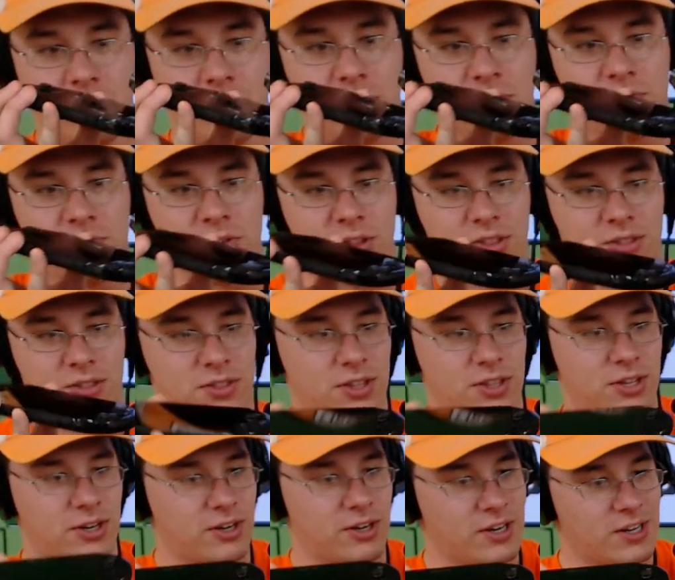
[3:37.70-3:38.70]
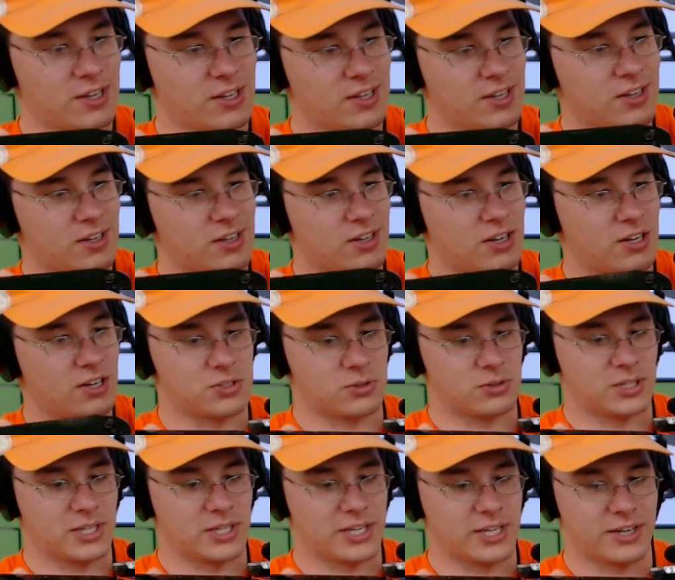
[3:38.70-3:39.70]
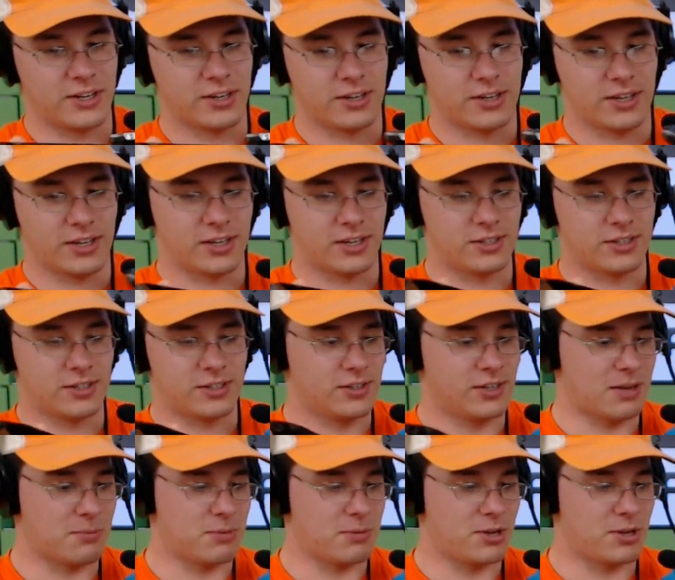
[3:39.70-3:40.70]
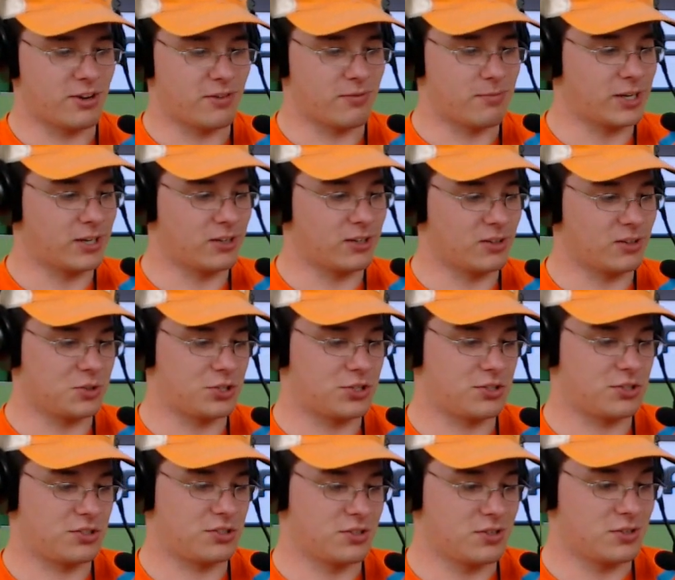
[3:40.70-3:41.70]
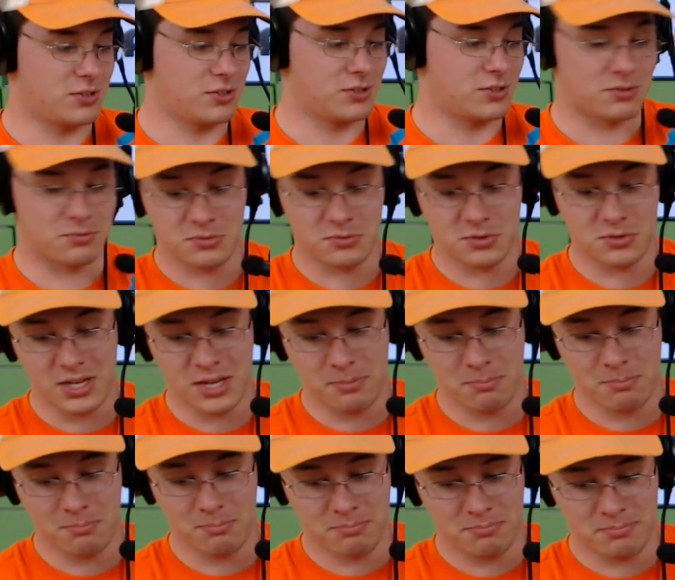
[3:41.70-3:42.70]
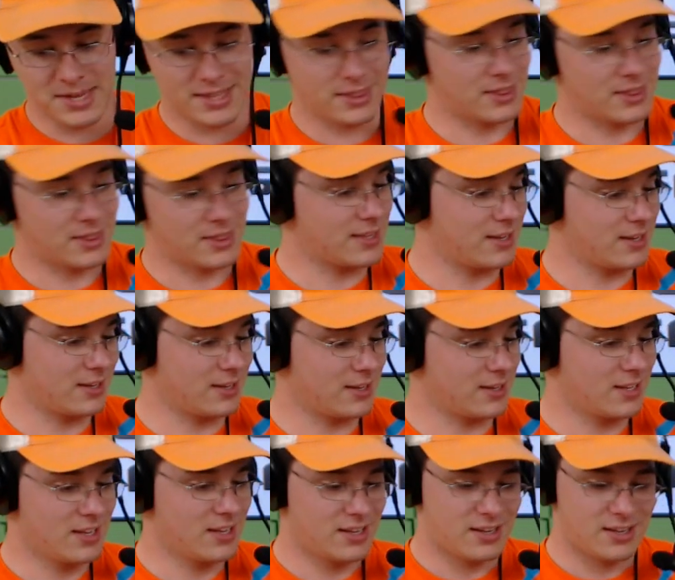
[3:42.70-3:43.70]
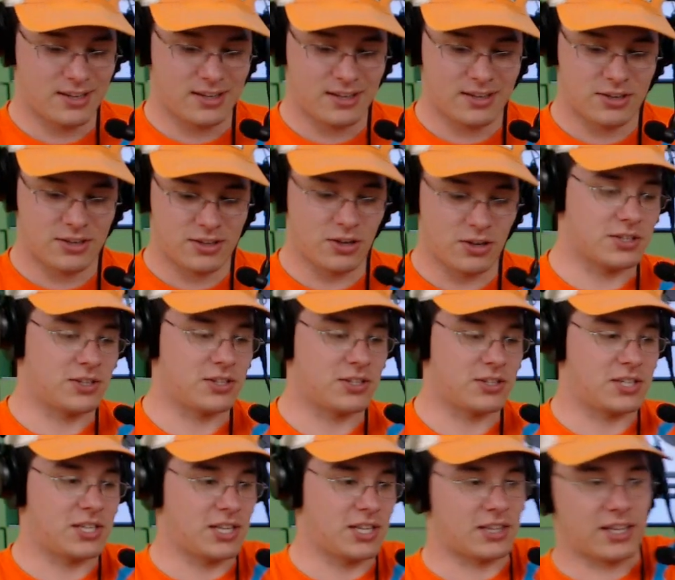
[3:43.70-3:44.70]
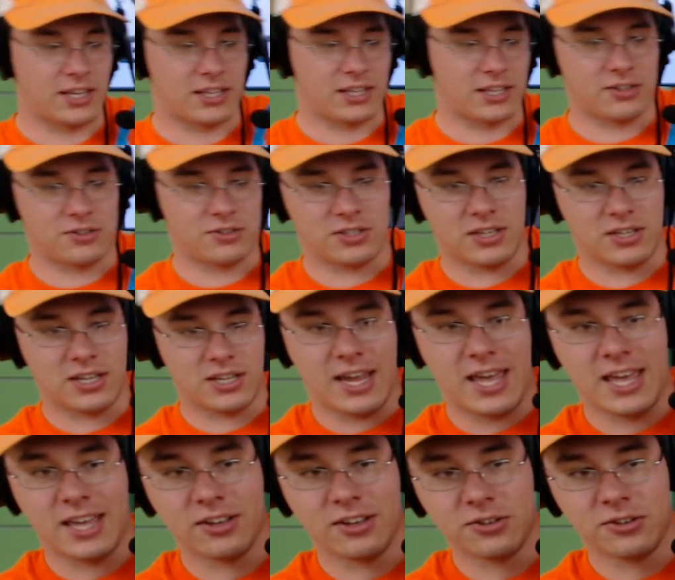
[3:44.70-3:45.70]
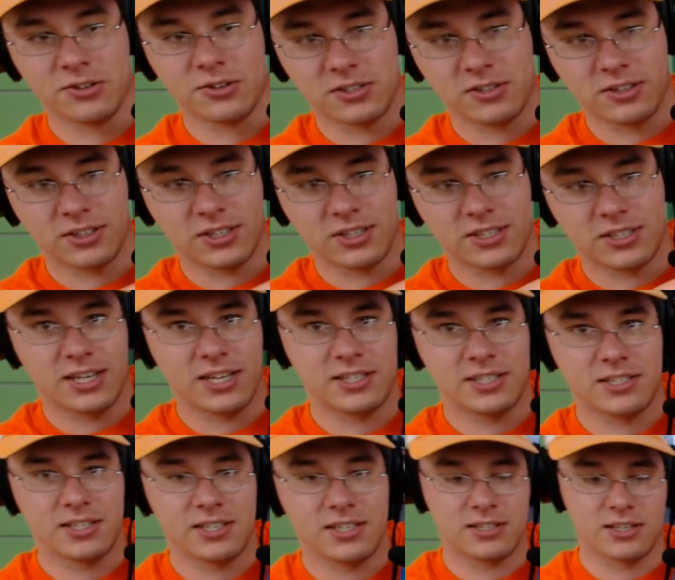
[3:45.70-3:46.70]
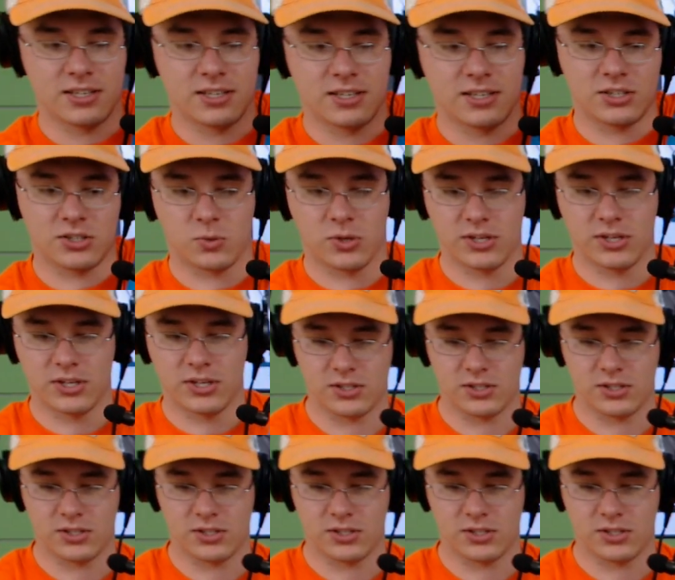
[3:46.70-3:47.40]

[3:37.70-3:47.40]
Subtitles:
thinner, also lighter and not made of metal, which is a bad thing. You also see that like there's a lot of angles along the sides of these things, whereas